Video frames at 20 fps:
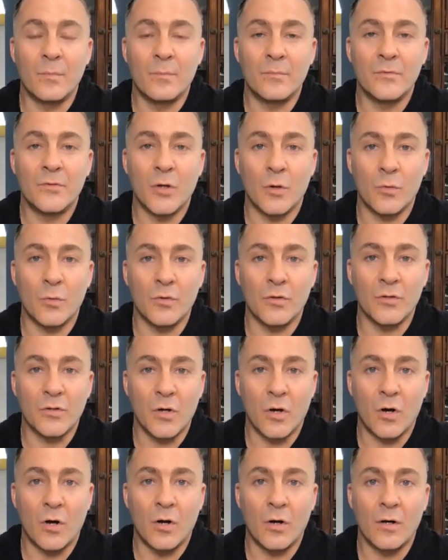totaled a
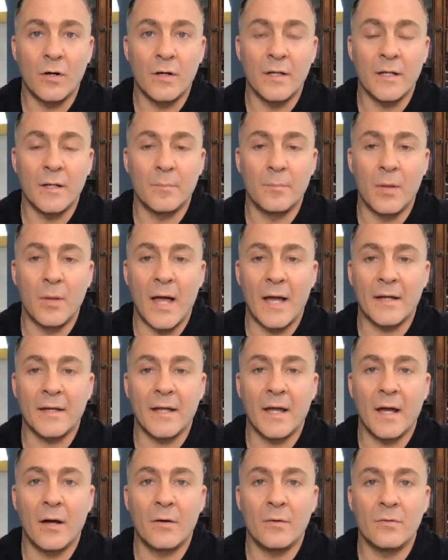car in a
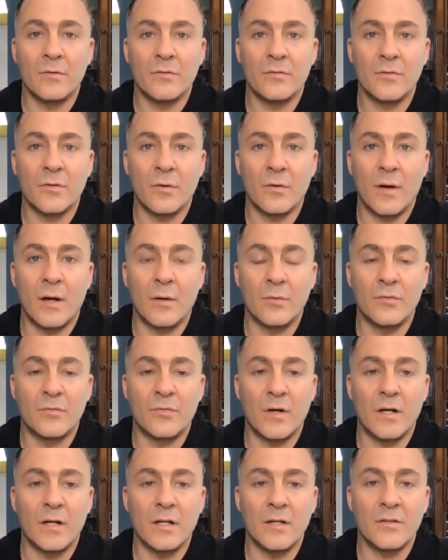blackout. So I was
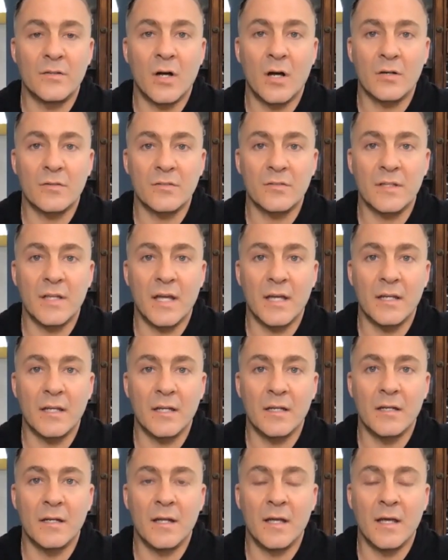very
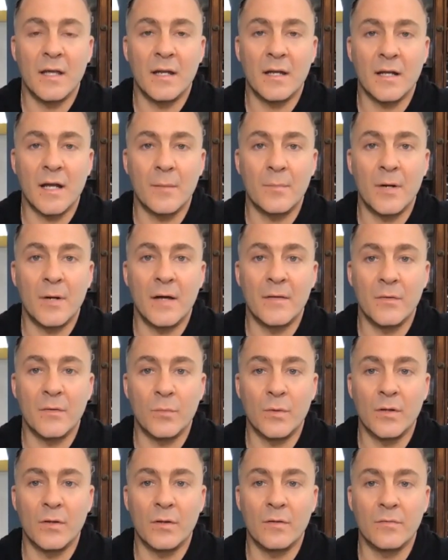intoxicated, and I got behind the
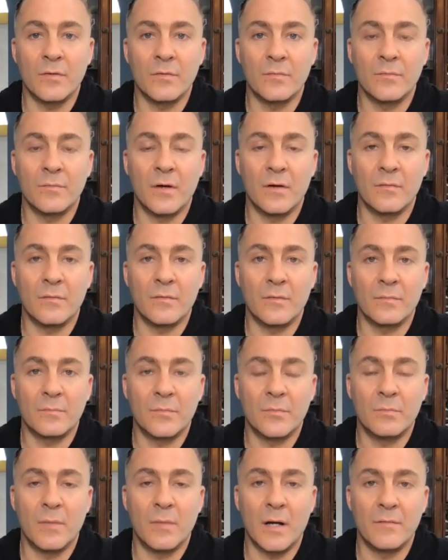wheel of
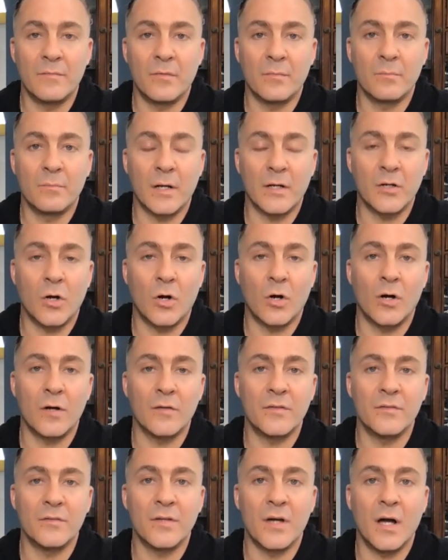my car at
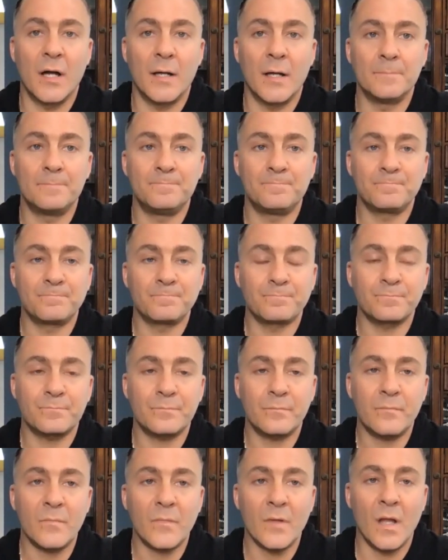the time.
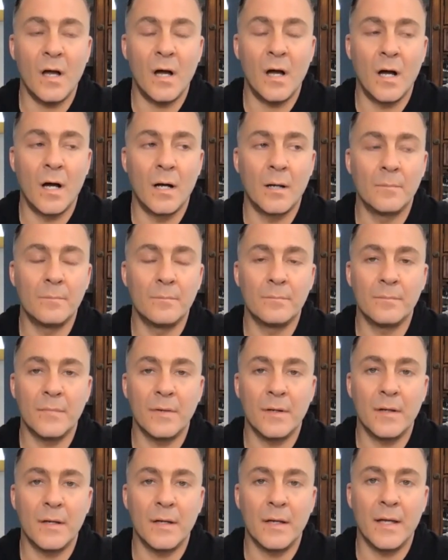
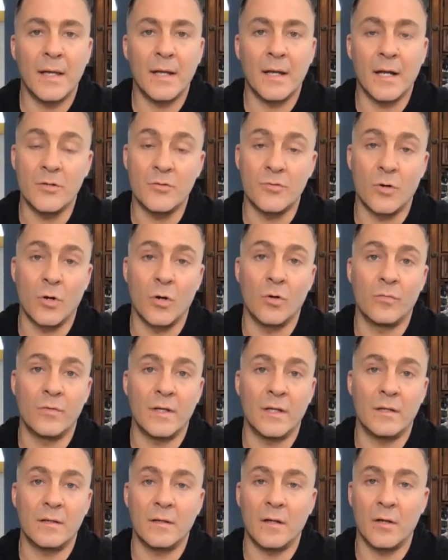And I drove
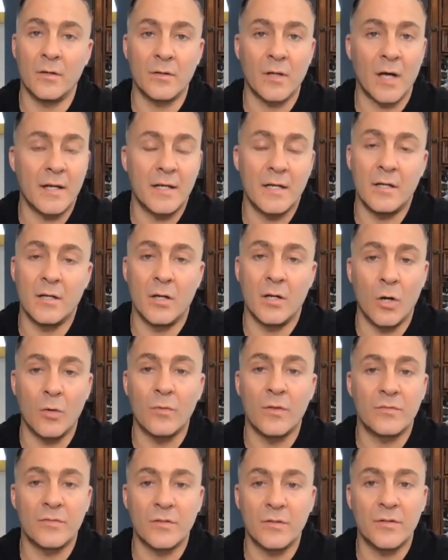it. I didn't know
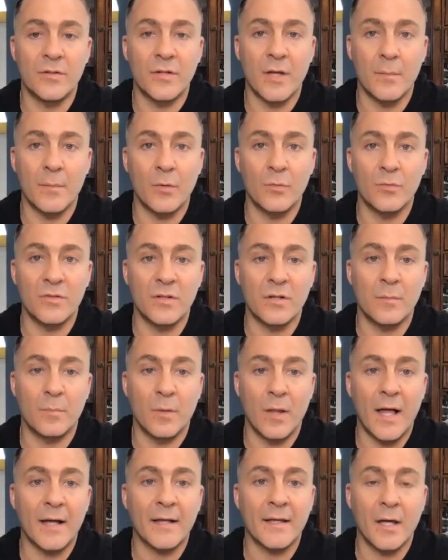this at the time. I was in a
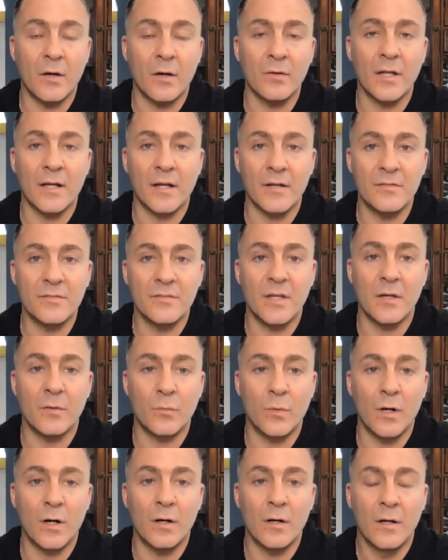blackout, like I said,
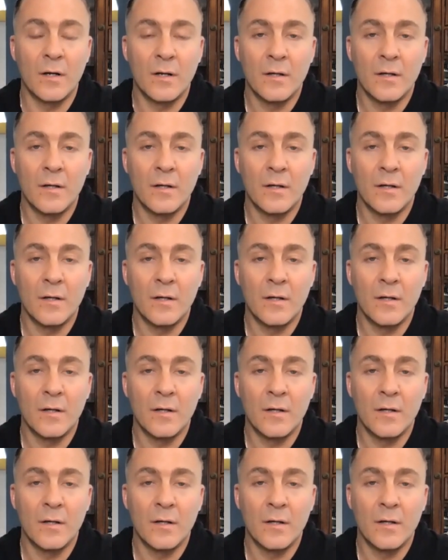where